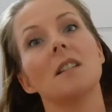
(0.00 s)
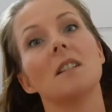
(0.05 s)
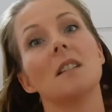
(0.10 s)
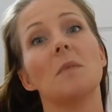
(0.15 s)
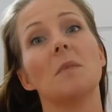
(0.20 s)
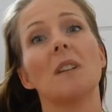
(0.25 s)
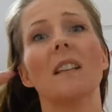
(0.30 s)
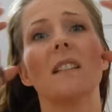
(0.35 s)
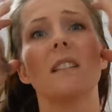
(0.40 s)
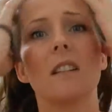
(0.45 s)

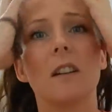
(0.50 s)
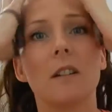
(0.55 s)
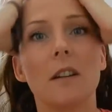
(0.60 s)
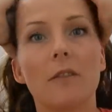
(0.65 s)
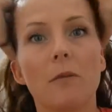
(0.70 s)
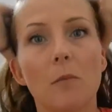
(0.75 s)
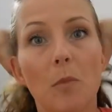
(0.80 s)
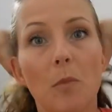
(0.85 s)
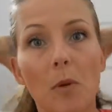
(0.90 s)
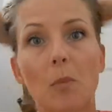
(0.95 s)
some days I don't
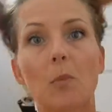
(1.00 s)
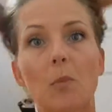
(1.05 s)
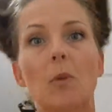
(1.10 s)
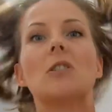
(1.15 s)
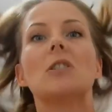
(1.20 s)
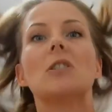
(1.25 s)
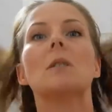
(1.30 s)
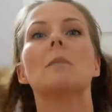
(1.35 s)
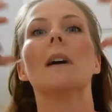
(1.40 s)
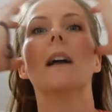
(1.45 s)
even bother
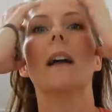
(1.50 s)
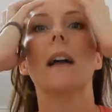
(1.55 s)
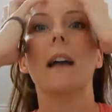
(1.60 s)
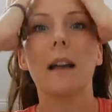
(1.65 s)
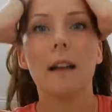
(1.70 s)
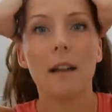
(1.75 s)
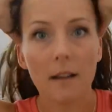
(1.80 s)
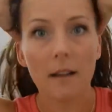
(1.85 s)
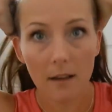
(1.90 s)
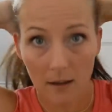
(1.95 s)
brushing my
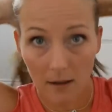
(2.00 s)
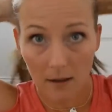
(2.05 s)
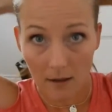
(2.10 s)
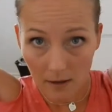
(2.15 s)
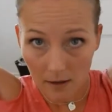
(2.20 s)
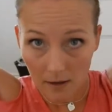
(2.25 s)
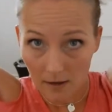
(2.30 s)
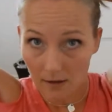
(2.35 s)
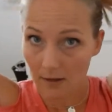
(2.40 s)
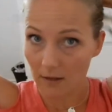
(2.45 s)
hair.
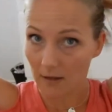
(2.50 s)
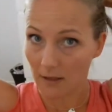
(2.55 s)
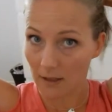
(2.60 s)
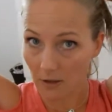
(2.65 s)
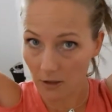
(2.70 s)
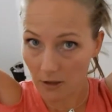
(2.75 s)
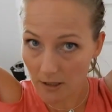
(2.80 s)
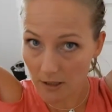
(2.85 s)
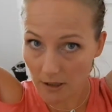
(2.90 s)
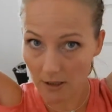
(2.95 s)

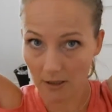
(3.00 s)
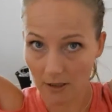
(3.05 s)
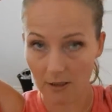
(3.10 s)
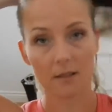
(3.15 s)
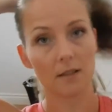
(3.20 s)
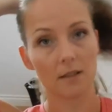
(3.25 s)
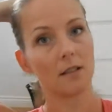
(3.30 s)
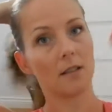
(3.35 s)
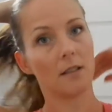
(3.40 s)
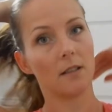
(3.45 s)
Literally
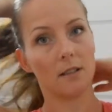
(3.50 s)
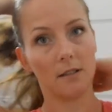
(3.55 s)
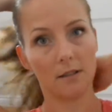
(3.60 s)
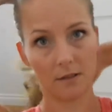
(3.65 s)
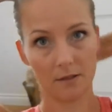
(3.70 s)
just